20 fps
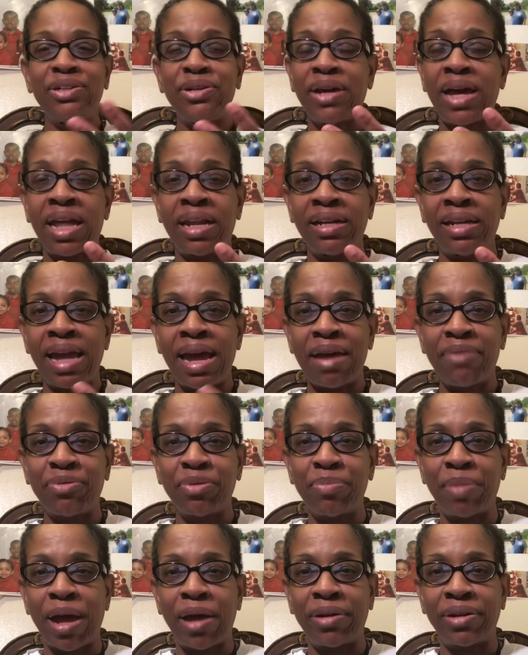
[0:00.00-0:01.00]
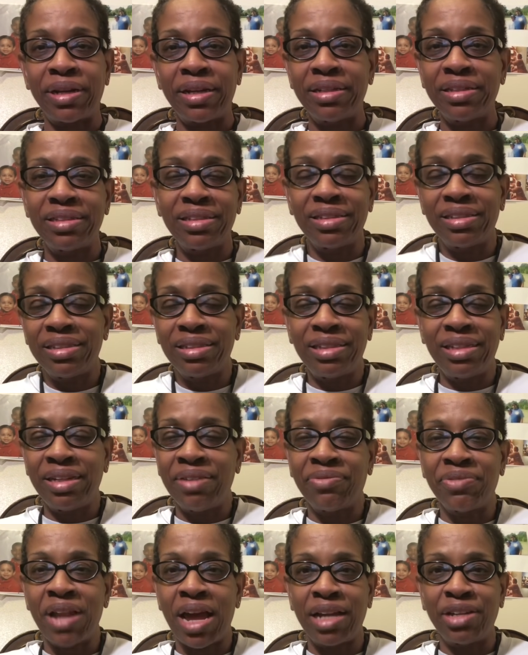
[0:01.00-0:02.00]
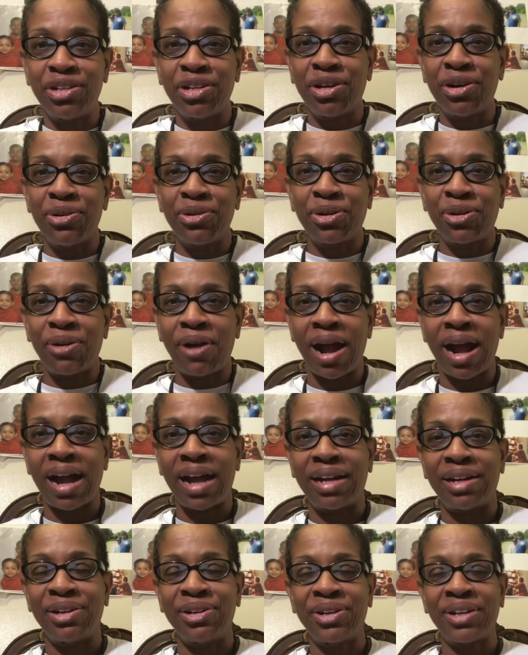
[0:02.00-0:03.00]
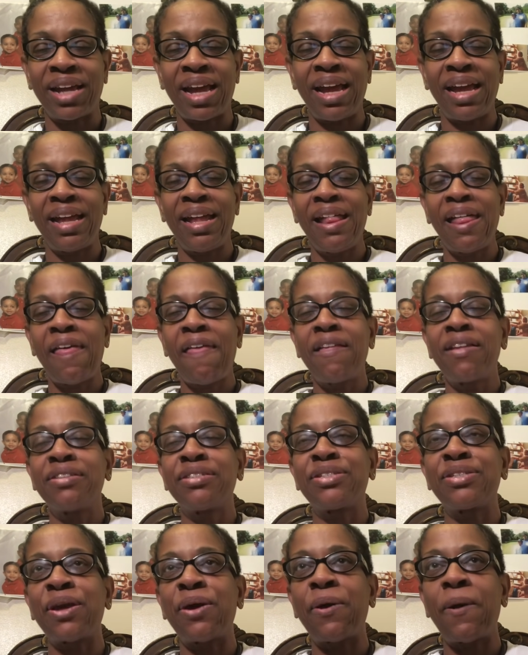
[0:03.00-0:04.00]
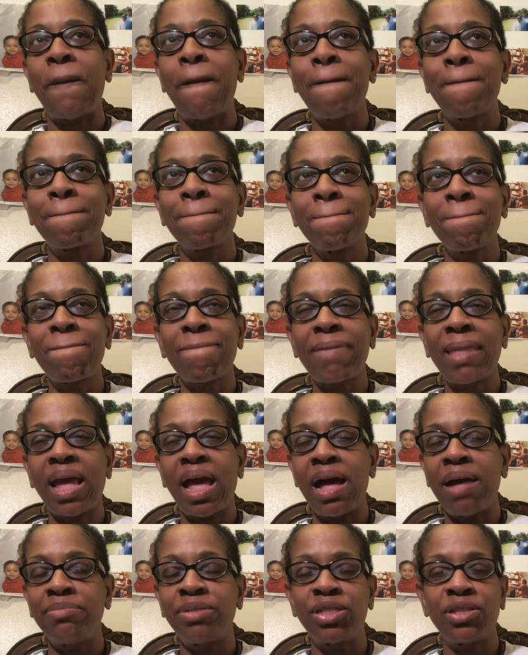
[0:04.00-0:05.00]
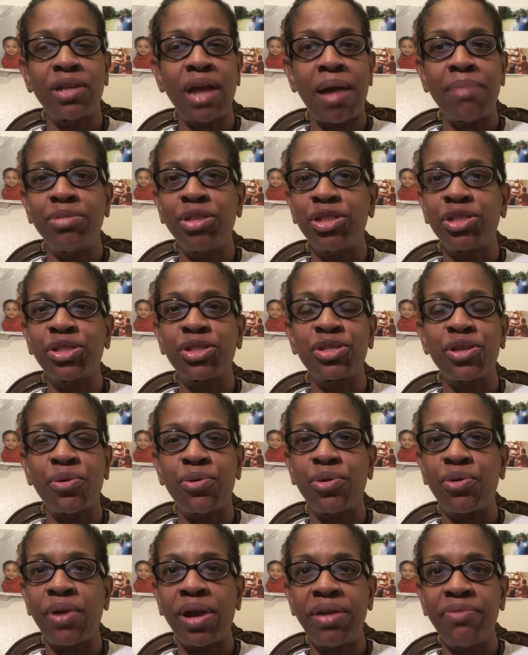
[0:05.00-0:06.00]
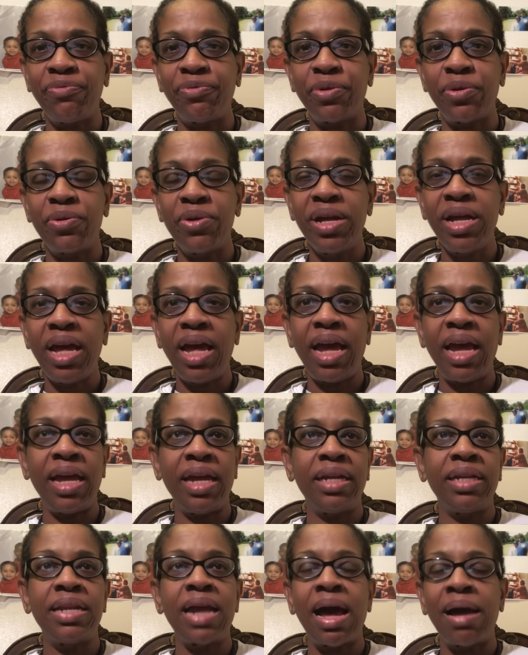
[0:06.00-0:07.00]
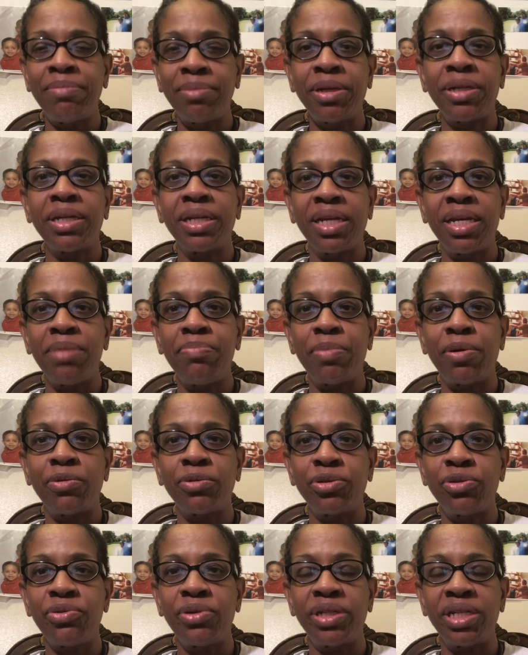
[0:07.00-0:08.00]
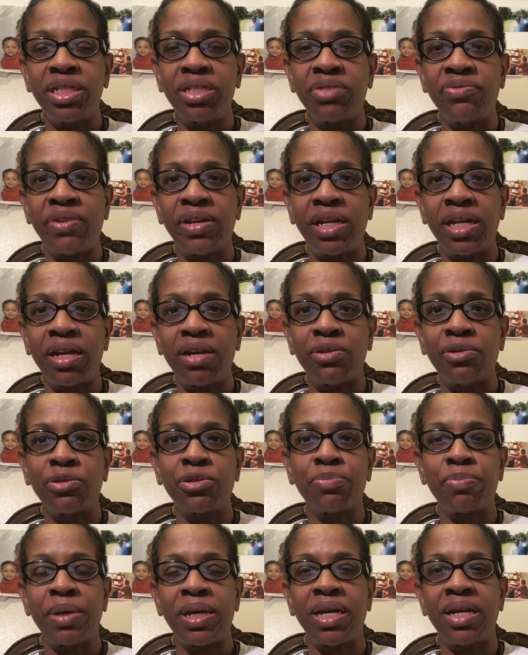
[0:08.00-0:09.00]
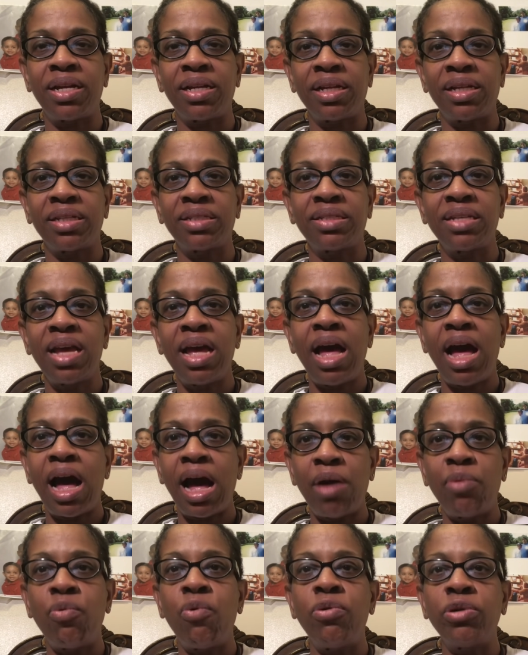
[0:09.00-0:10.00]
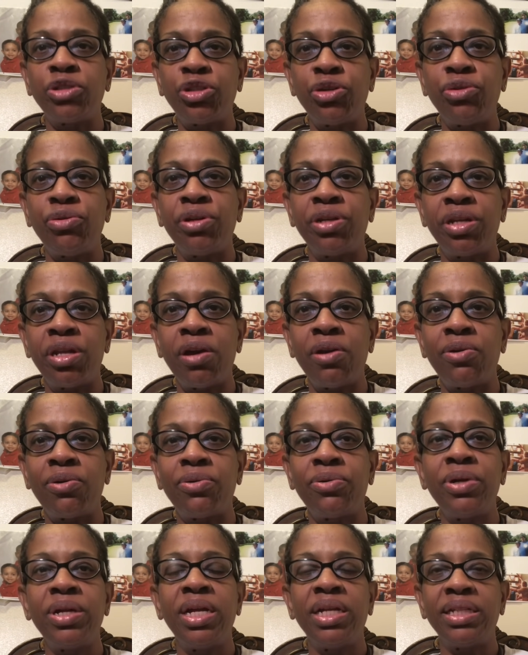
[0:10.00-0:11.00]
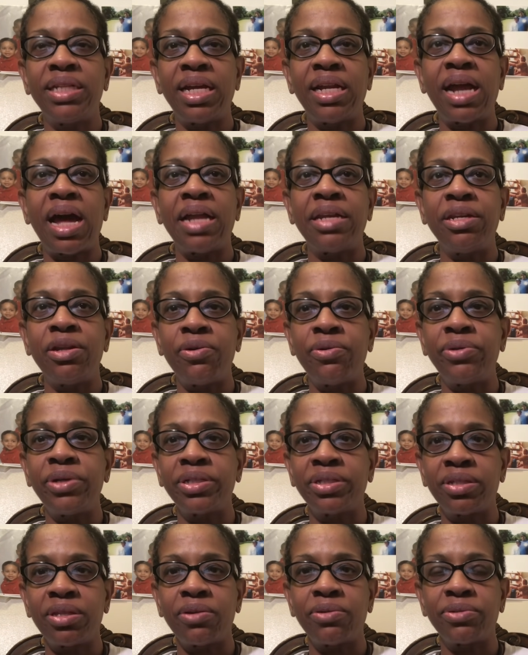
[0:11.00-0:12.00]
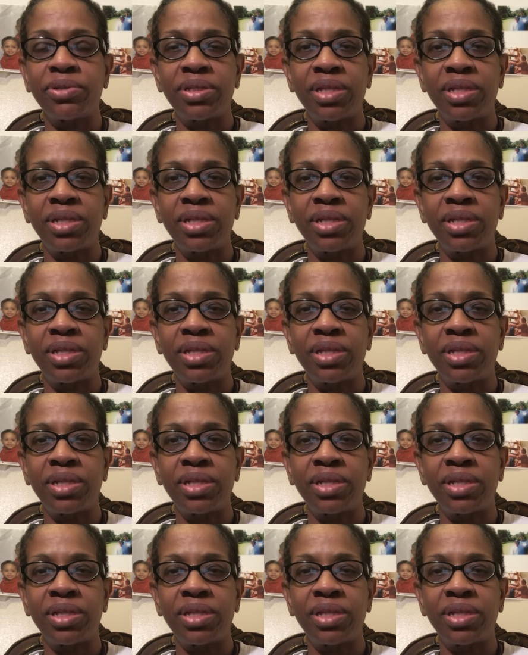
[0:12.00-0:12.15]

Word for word: you gotta laugh about it. If not, you're gonna cry, okay? So I'm, I'm just so grateful. And I'm going to keep on doing these videos because I want you to know that I notice those